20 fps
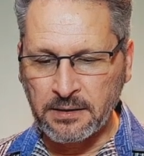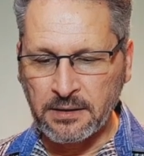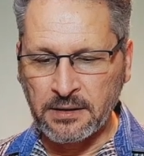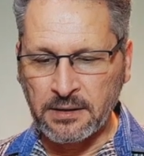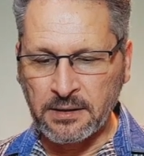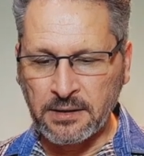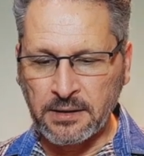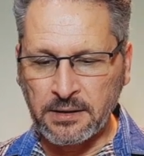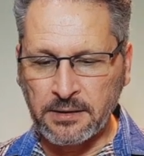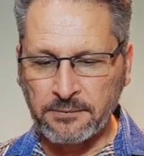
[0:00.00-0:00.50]

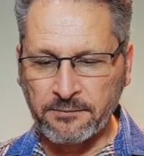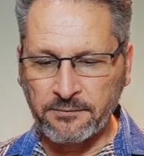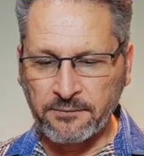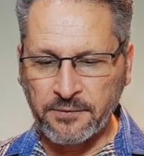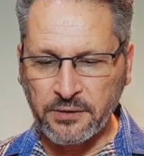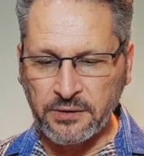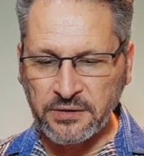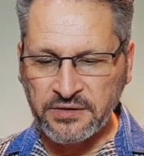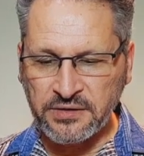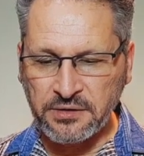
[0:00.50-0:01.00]
Um,
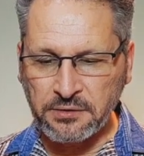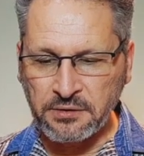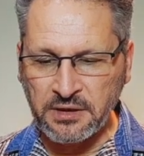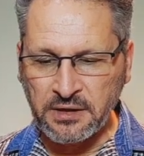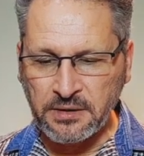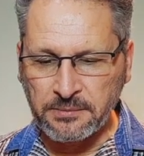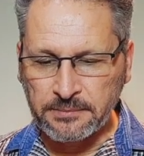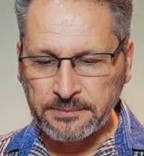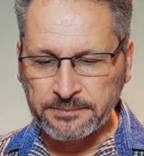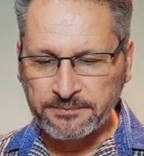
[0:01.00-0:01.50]
verse
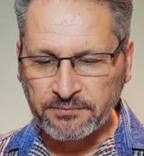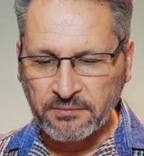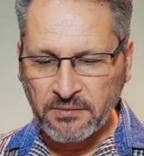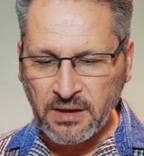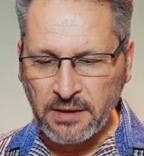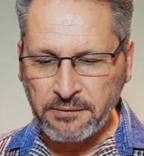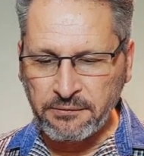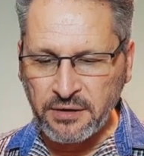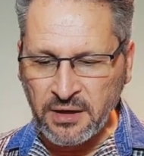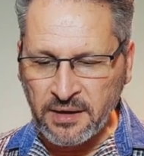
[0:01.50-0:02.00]
3
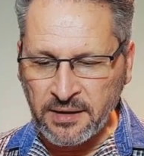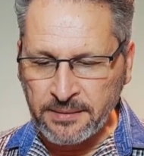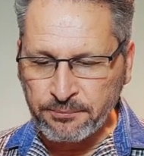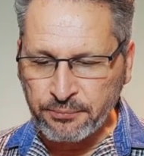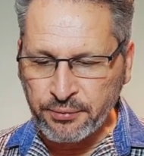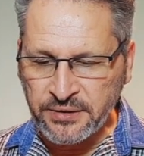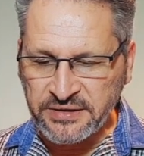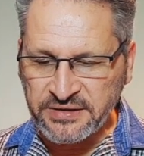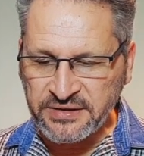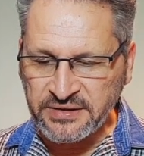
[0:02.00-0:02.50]
Every high
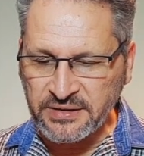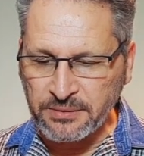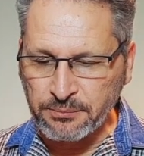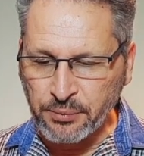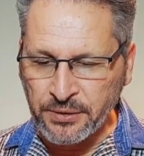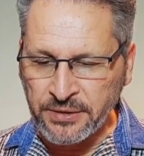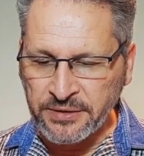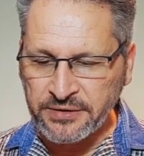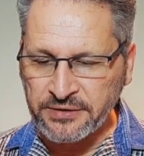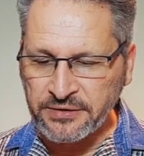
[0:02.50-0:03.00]
priest is
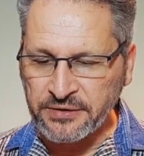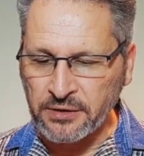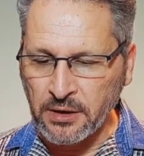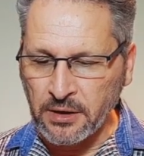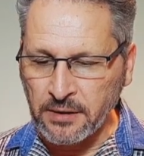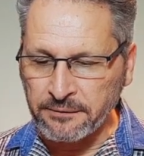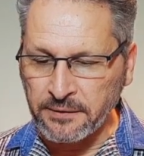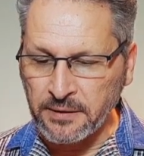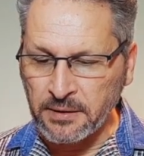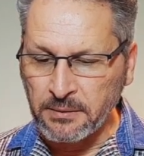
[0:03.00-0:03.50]
appointed to
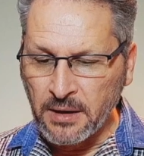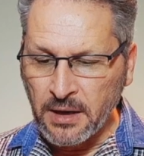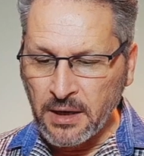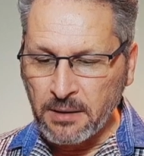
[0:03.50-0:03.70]
offer